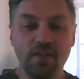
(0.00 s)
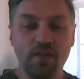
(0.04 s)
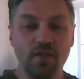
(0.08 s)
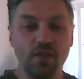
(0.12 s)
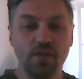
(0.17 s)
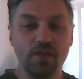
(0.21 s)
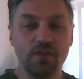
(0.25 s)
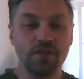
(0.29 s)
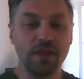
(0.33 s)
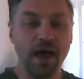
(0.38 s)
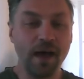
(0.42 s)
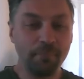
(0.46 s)

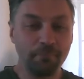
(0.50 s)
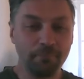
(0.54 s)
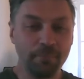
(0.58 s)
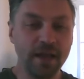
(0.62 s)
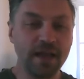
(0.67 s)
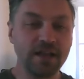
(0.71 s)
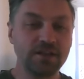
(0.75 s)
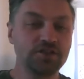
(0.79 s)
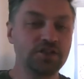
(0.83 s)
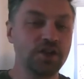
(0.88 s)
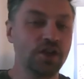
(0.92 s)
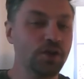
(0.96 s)
That
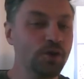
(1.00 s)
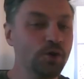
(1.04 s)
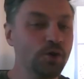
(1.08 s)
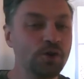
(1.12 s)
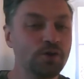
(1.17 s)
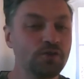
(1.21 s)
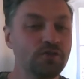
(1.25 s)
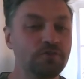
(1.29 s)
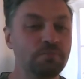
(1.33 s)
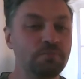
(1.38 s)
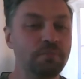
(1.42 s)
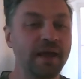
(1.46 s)
picture you
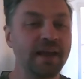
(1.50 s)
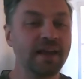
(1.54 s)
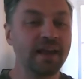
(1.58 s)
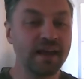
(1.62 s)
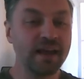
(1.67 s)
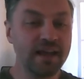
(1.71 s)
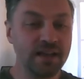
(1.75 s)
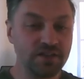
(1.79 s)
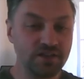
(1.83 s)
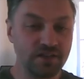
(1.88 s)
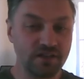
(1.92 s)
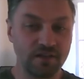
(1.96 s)
could spend
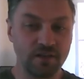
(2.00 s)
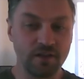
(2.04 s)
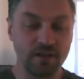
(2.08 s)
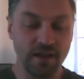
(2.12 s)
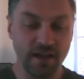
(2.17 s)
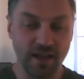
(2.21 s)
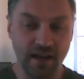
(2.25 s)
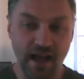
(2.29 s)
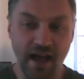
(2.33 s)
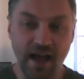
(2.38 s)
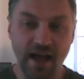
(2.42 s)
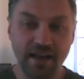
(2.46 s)
ages looking
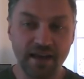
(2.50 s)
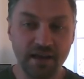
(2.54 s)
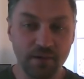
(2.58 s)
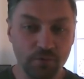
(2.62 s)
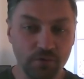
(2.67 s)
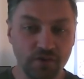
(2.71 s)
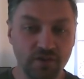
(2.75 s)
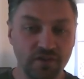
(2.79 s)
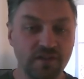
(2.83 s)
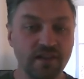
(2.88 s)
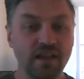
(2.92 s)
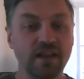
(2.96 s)
at and it would
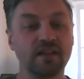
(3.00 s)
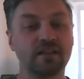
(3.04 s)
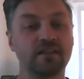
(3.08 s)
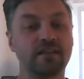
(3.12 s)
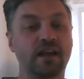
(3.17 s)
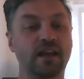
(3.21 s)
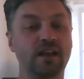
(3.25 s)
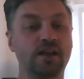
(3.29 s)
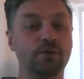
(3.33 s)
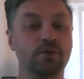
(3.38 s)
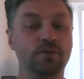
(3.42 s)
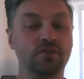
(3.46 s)
still tell
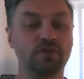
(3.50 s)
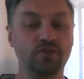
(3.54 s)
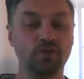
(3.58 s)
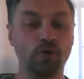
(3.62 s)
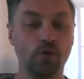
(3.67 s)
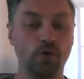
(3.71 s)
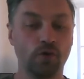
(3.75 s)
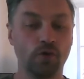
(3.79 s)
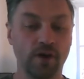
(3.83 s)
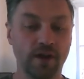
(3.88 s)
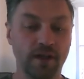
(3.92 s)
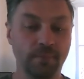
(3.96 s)
you a
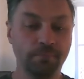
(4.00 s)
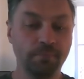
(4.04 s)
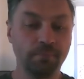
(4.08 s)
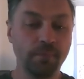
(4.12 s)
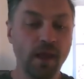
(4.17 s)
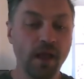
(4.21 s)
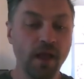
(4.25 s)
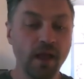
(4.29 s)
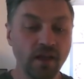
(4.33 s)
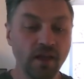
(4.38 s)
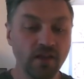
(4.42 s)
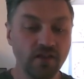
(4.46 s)
story.
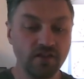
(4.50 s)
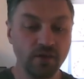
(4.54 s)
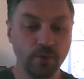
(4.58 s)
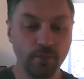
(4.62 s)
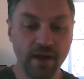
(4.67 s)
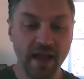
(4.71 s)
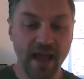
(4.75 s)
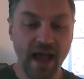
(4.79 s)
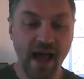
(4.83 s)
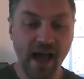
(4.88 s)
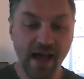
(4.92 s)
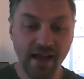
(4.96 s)
So we
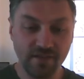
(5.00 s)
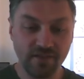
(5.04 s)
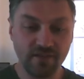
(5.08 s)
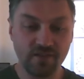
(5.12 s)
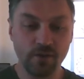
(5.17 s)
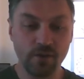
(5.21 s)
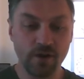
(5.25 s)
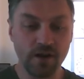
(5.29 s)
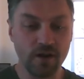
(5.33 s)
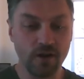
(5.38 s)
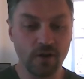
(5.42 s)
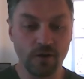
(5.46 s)
had to
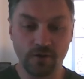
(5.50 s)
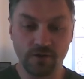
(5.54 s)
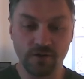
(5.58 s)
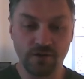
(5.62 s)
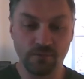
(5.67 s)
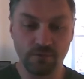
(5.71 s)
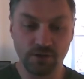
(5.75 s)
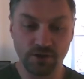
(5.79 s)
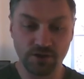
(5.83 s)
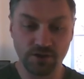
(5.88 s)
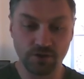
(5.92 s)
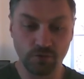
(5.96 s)
include the
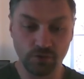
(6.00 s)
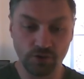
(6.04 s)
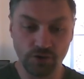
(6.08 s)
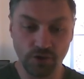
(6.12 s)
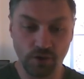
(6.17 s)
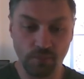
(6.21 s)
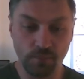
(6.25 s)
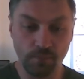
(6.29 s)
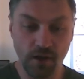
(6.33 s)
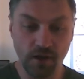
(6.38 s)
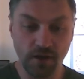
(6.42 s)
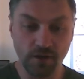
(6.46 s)
original John
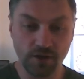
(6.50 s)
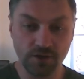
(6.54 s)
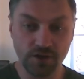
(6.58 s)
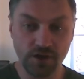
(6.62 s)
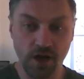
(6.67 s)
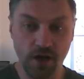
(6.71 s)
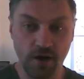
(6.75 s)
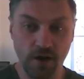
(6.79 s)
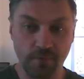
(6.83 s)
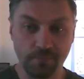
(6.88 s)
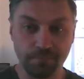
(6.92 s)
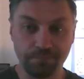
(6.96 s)
Blanche art.